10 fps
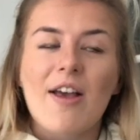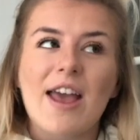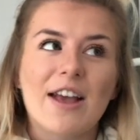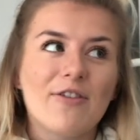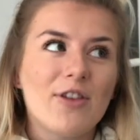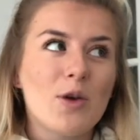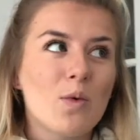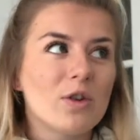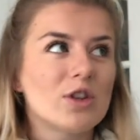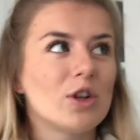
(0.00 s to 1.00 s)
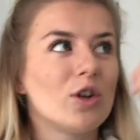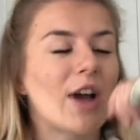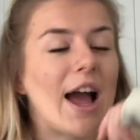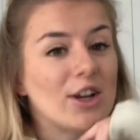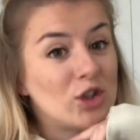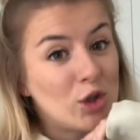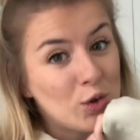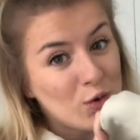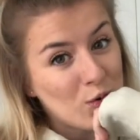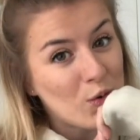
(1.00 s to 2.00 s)
If you want to look at
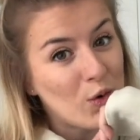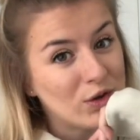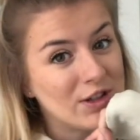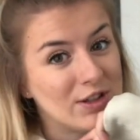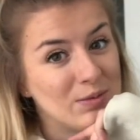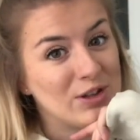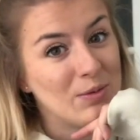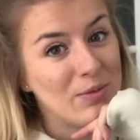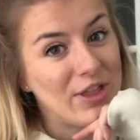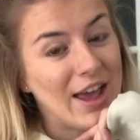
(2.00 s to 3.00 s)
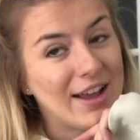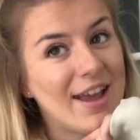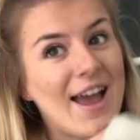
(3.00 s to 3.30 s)
2/4 of something,